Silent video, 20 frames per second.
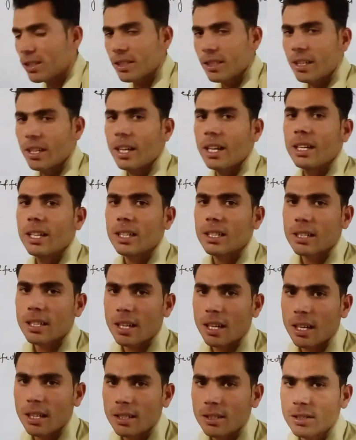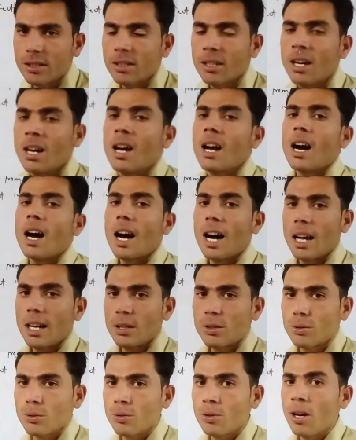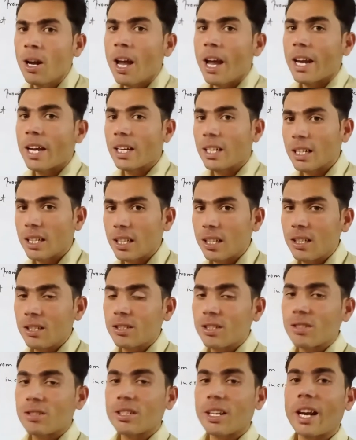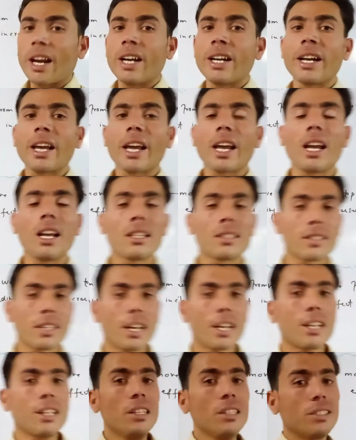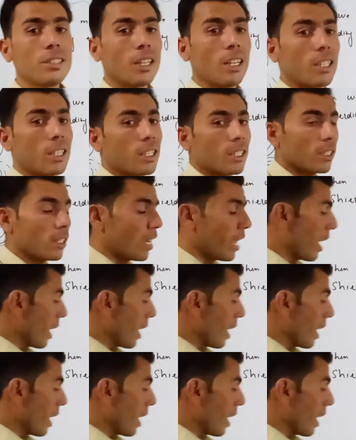shell electrons also increases, and as a result,